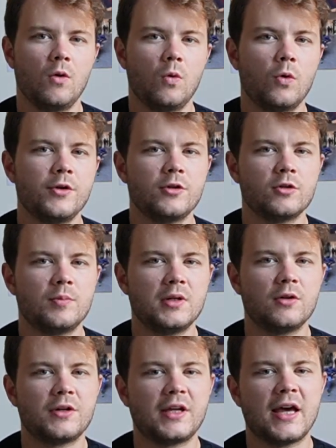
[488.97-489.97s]
Or you could be
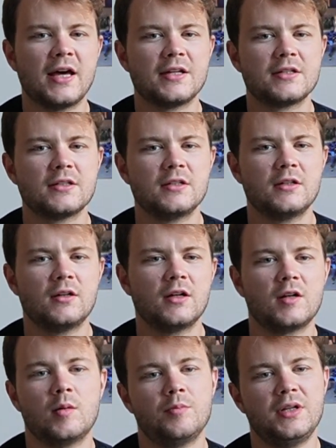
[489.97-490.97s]
looking at a
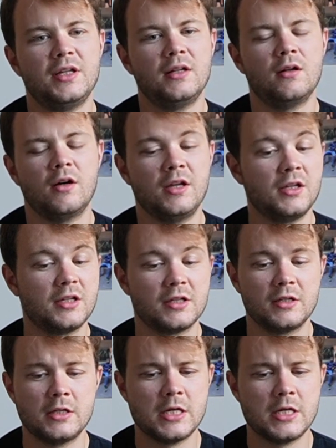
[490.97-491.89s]
company like